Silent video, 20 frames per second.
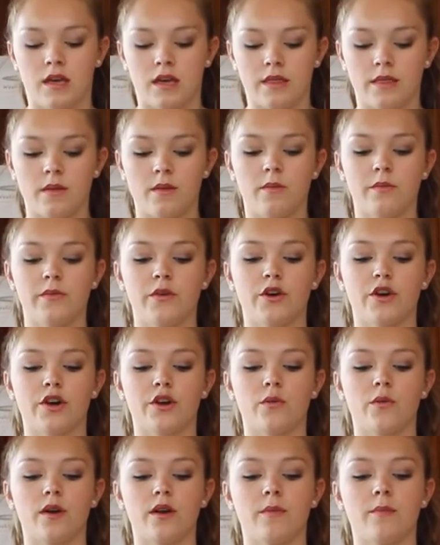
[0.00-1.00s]
And then you're going
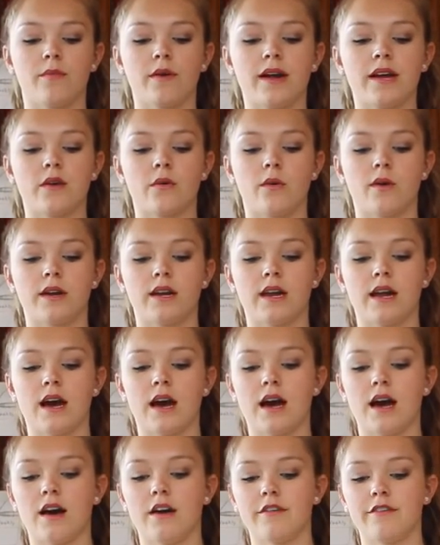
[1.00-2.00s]
to want to break one in
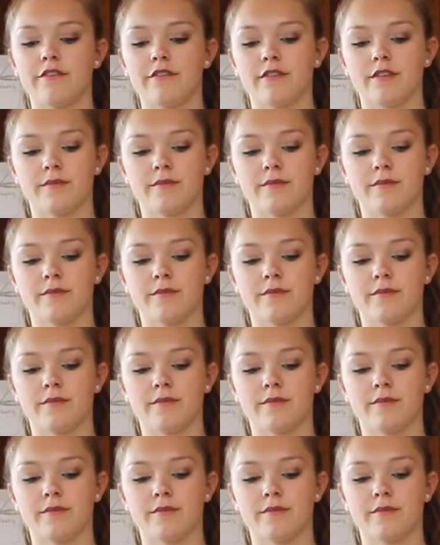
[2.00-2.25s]
half,